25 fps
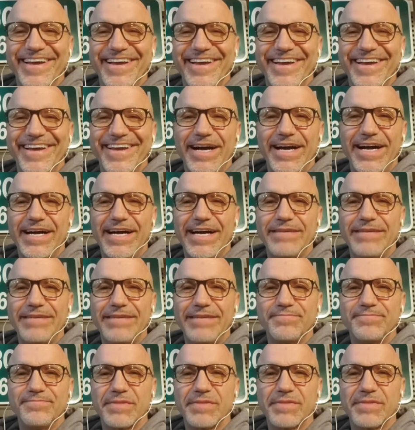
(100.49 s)

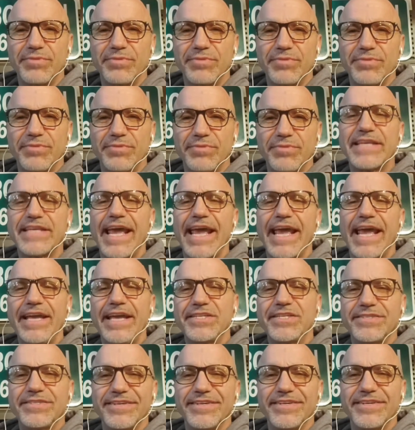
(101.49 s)
But as age
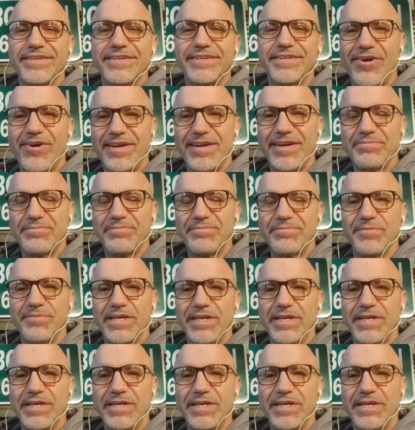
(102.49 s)
caught up to me,